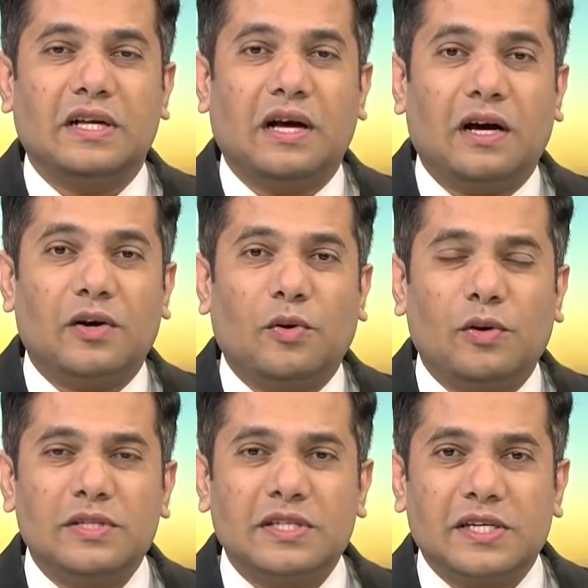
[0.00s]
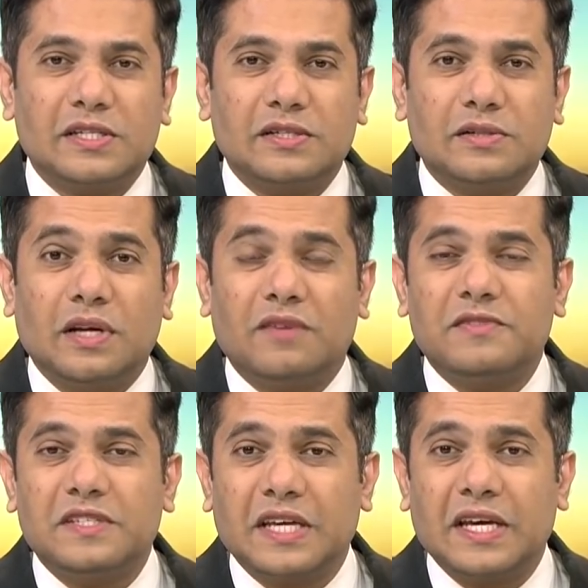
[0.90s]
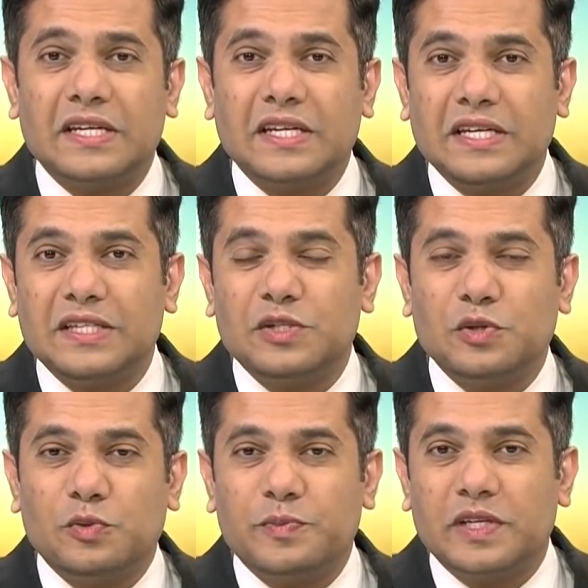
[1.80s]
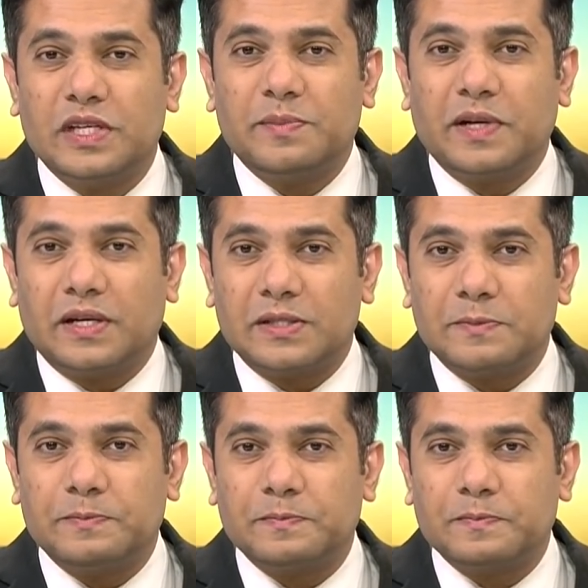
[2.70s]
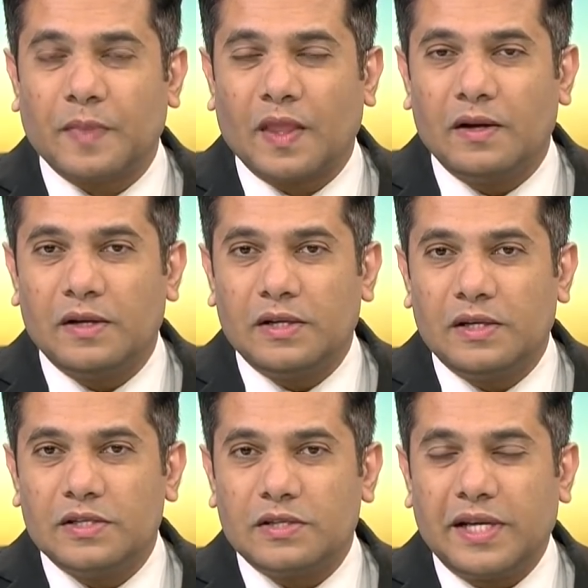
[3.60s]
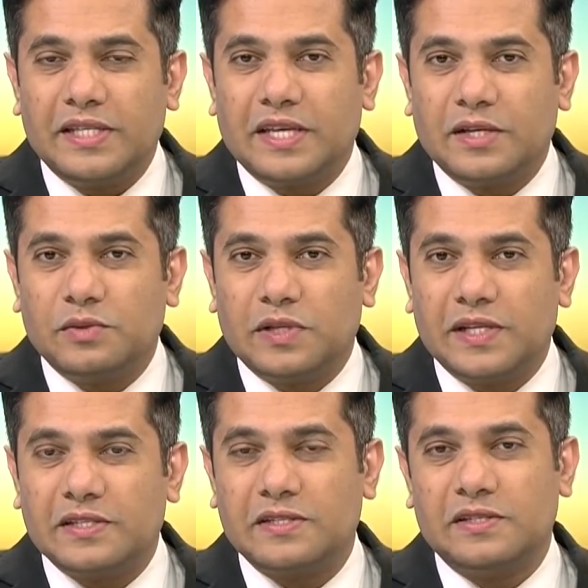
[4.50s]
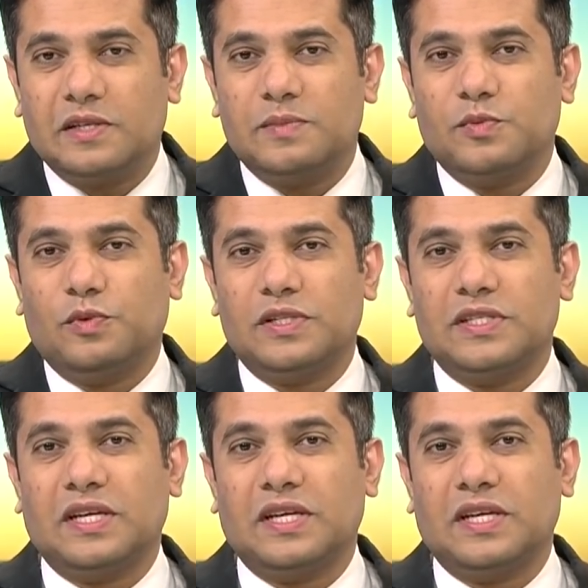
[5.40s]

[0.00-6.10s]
are all set to now tear Ethiopia apart. So let's get you the latest in terms of what is